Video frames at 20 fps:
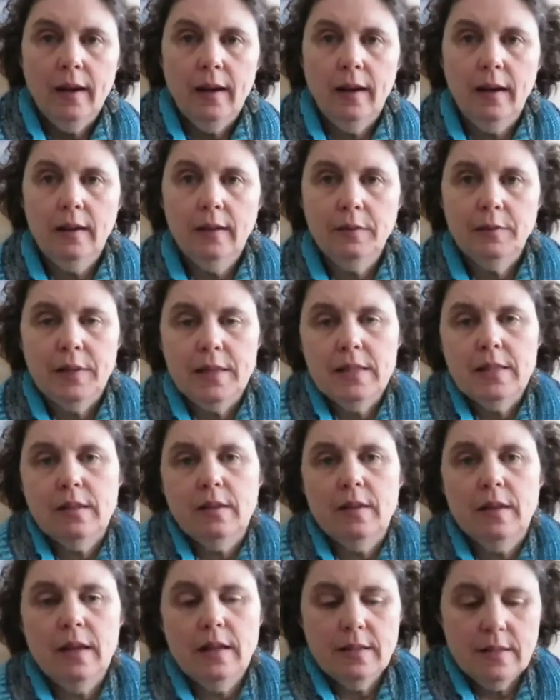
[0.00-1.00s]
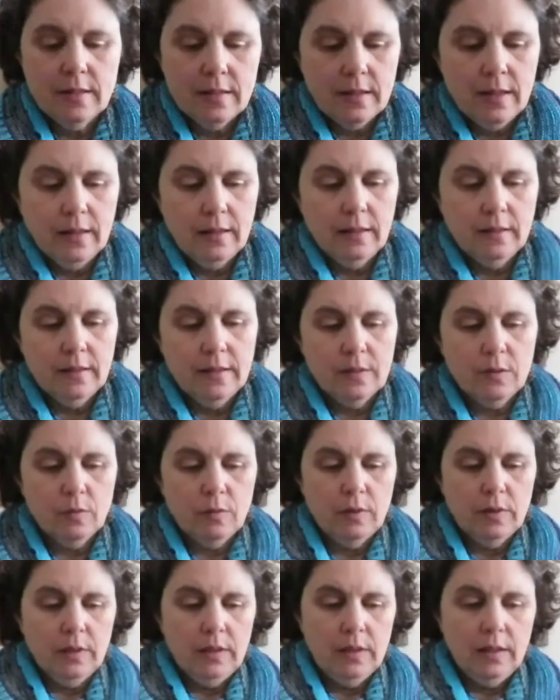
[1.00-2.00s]
Anyway, so I think that's
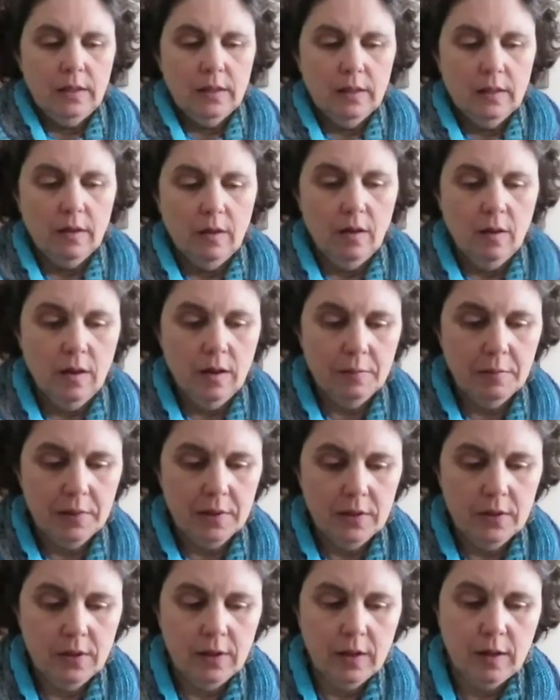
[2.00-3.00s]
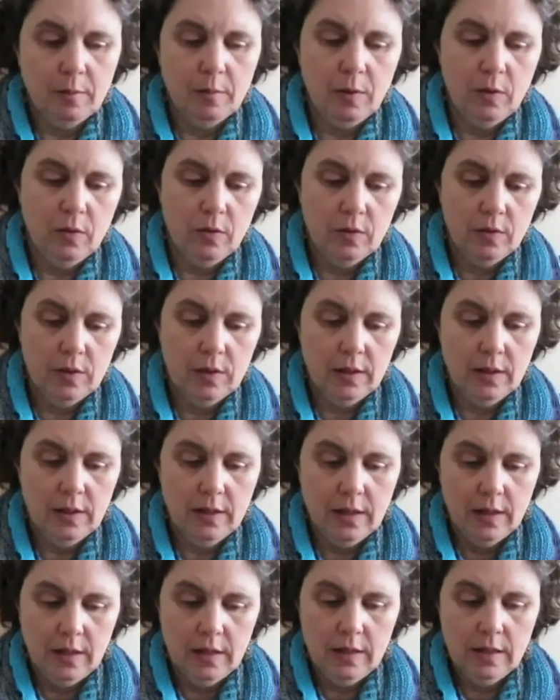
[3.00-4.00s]
really all I'm going to talk about
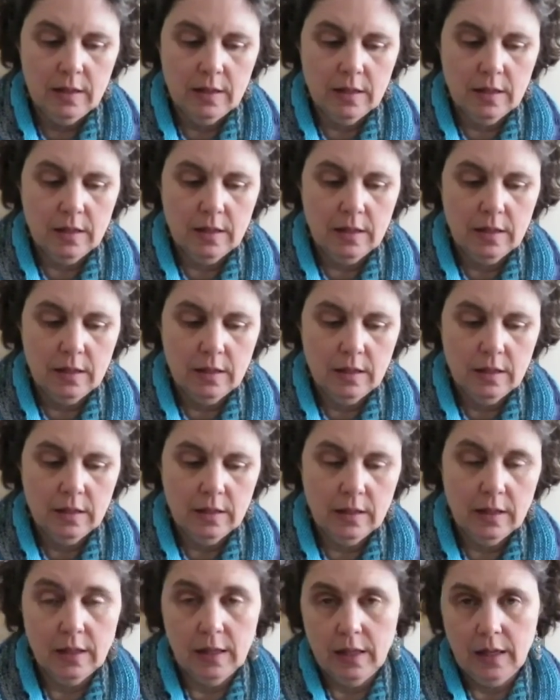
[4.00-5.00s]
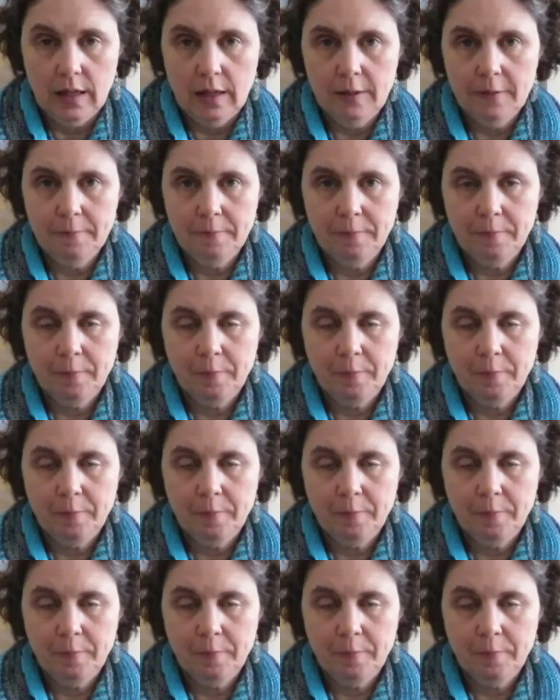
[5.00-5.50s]
tonight. Tonight.